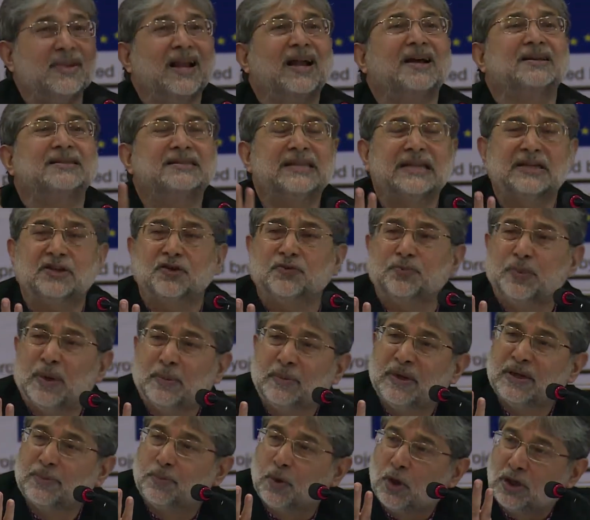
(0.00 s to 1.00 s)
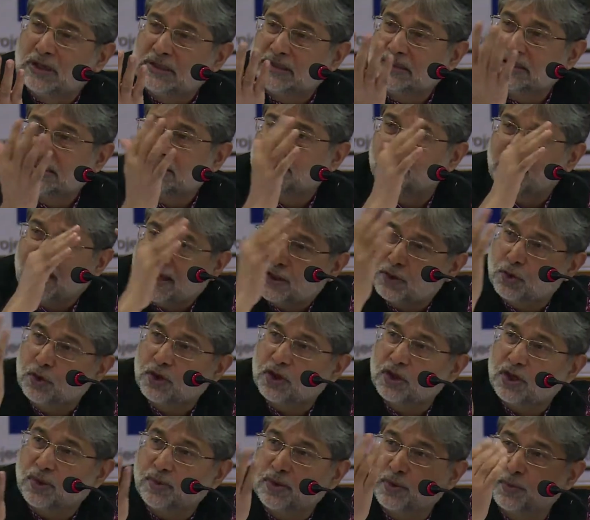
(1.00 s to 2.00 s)
a set of public policies,
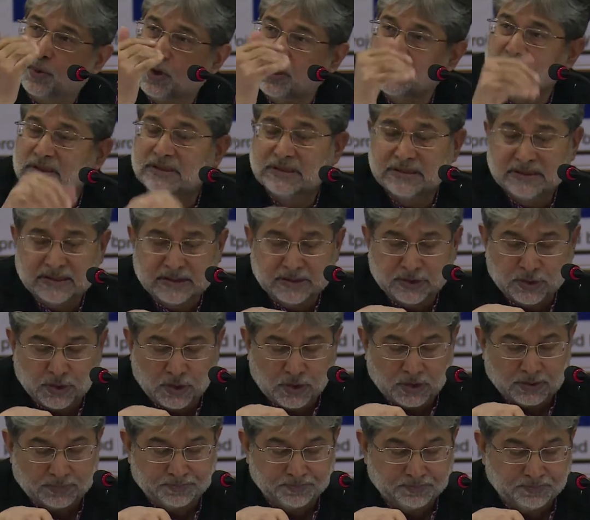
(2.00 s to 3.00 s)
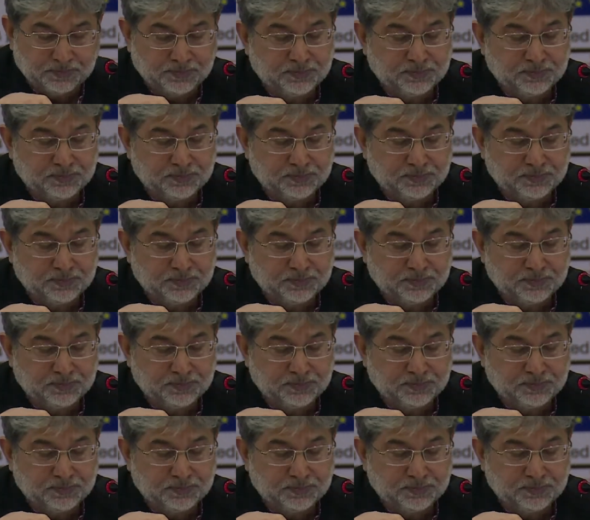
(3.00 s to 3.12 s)
macroeconomic policies and so on.